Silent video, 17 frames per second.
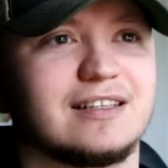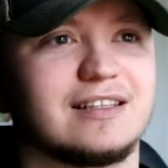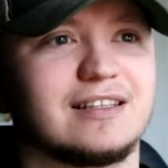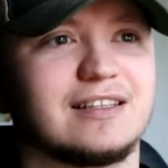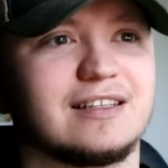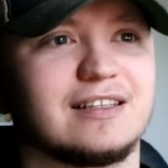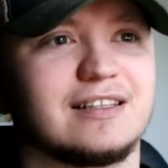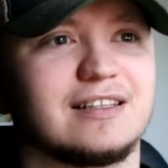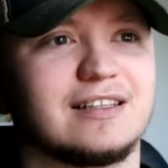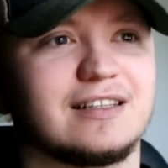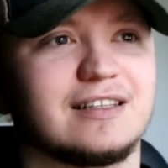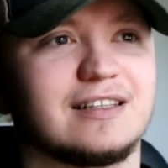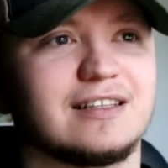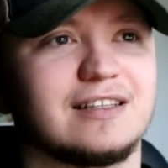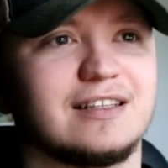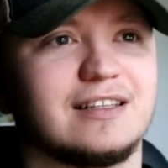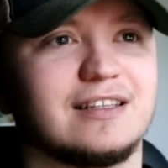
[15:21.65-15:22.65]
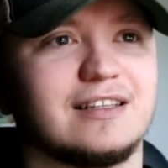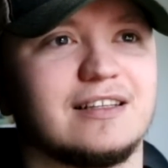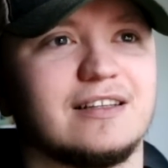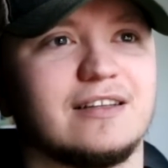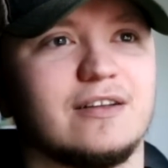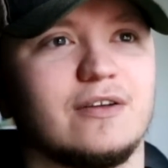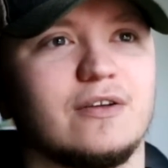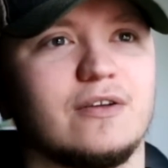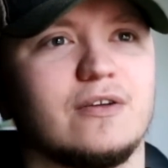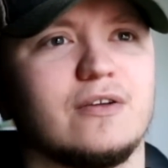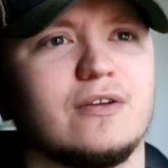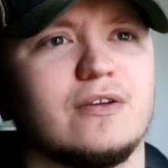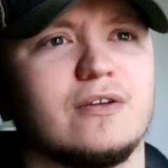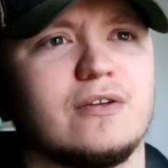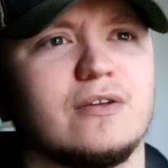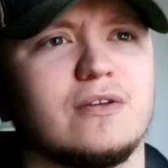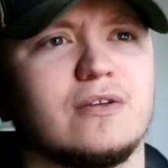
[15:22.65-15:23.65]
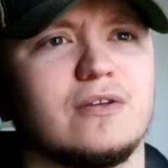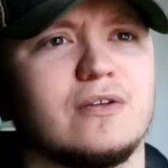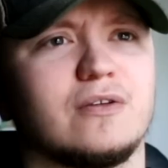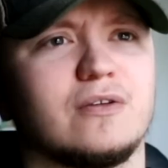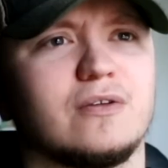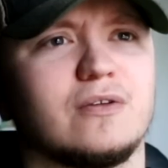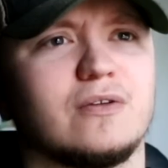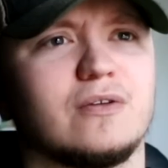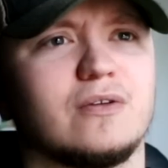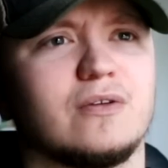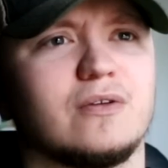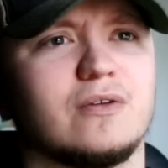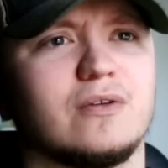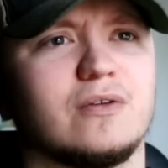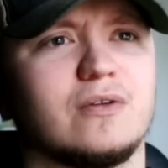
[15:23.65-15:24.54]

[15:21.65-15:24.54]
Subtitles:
(not speaking)